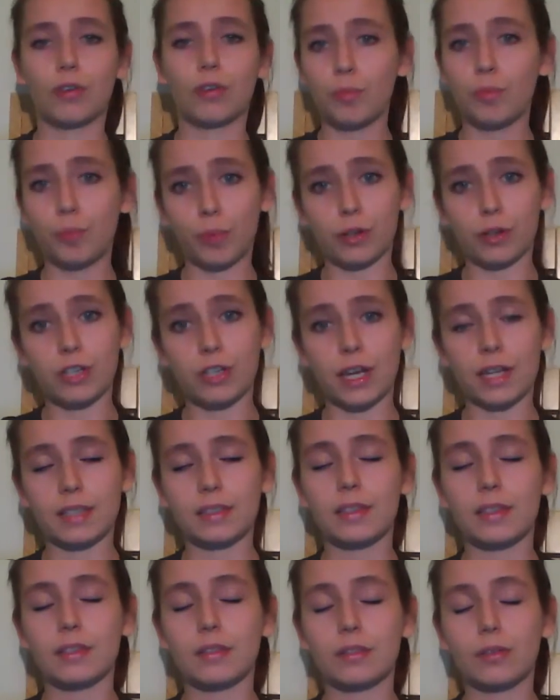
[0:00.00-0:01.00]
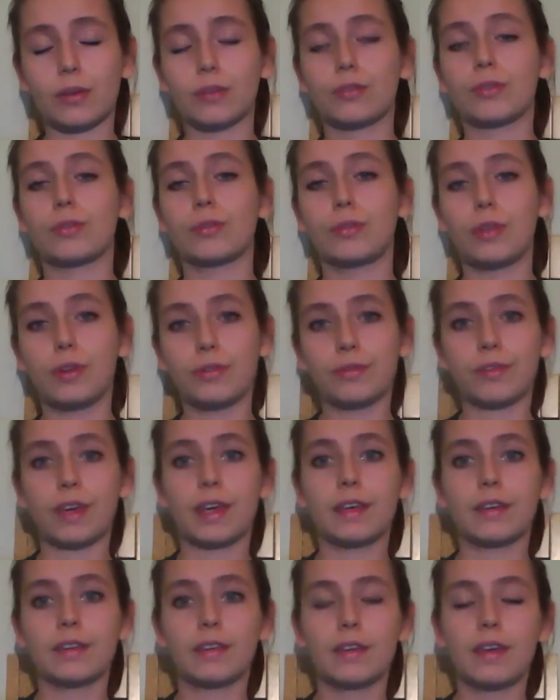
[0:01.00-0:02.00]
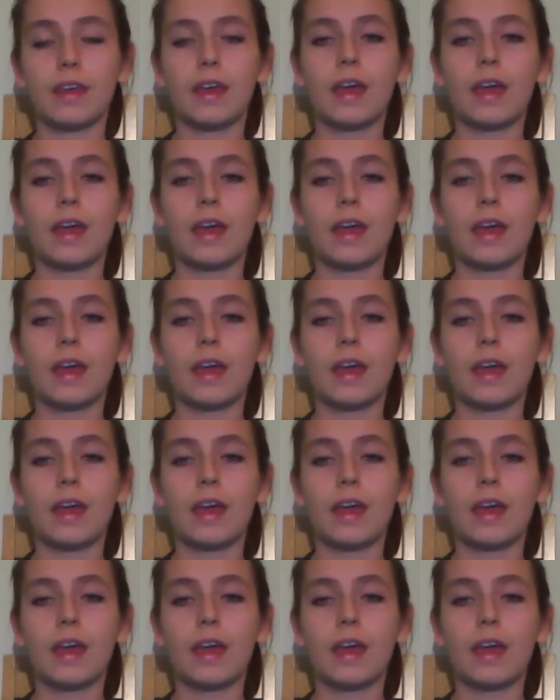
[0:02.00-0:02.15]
group projects is social loafing.